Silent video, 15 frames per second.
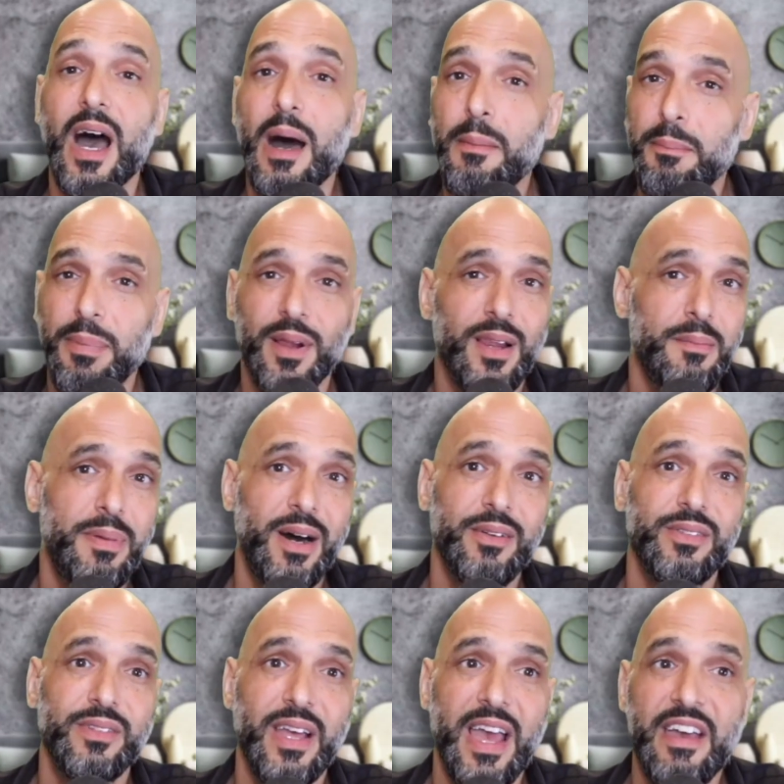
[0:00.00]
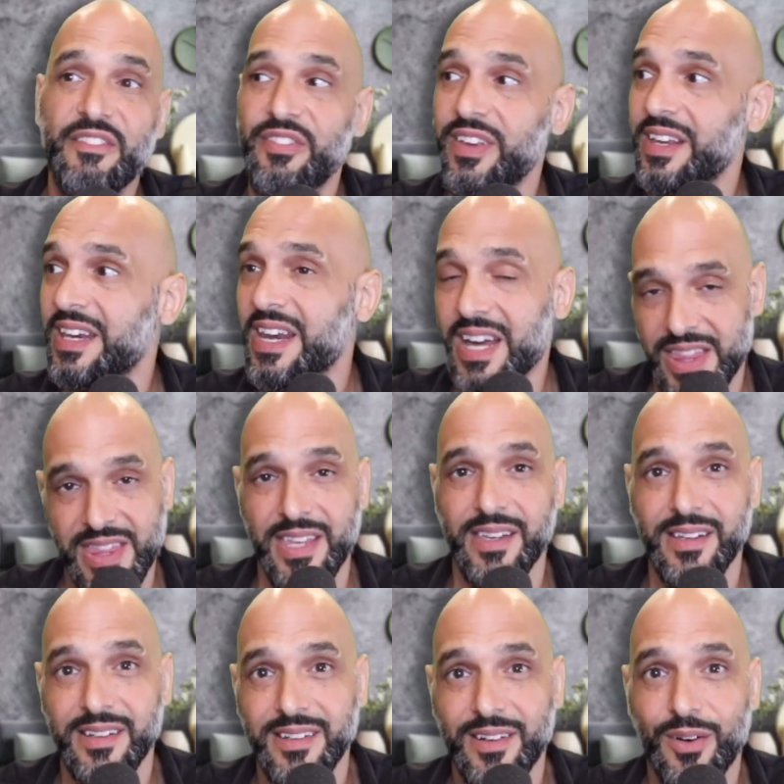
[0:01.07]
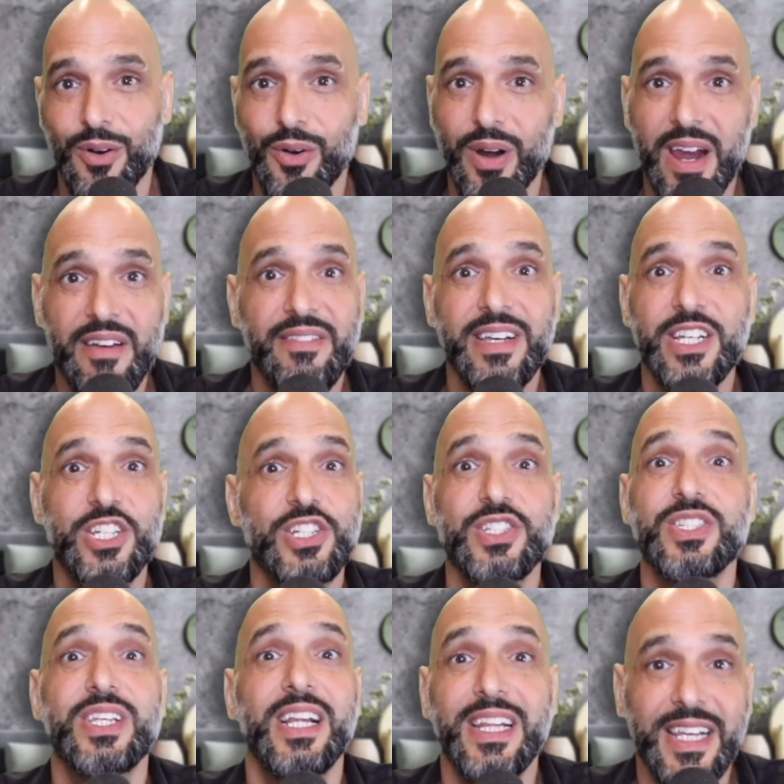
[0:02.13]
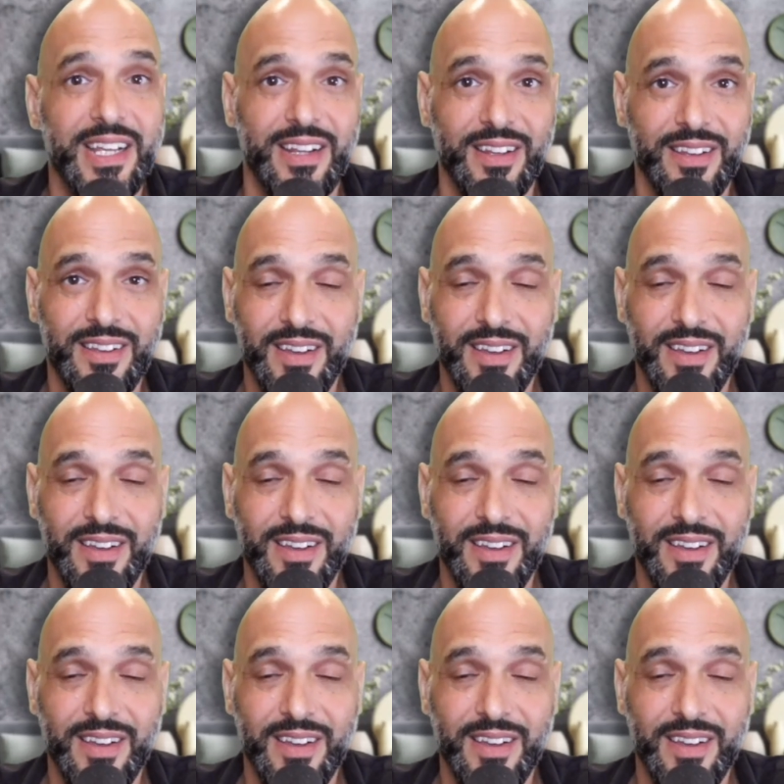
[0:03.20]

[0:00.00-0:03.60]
humble about having nothing or having just a little.